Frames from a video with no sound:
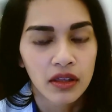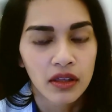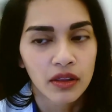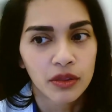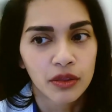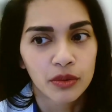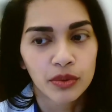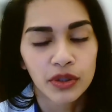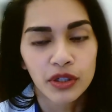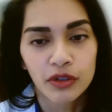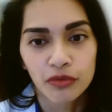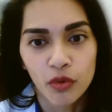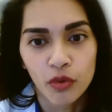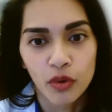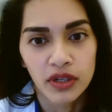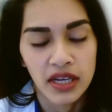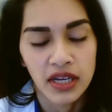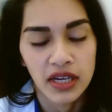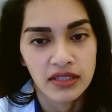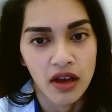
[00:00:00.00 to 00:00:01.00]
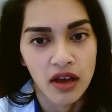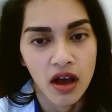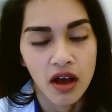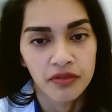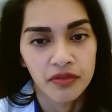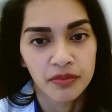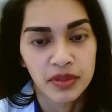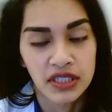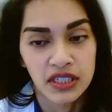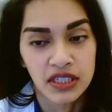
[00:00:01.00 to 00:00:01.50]
three or four days
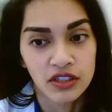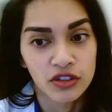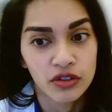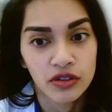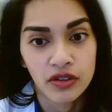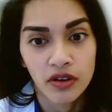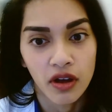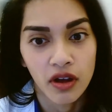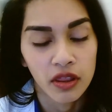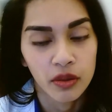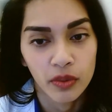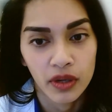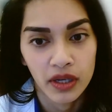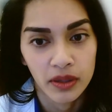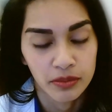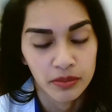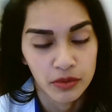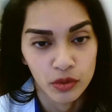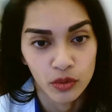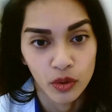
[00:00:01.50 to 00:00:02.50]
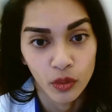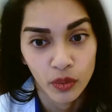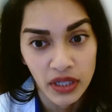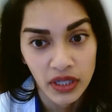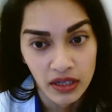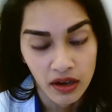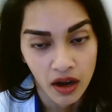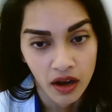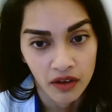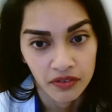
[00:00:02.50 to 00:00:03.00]
off, potentially all the way up to a
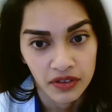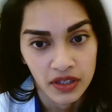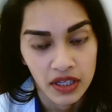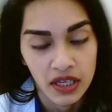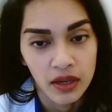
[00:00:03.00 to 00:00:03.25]
week off.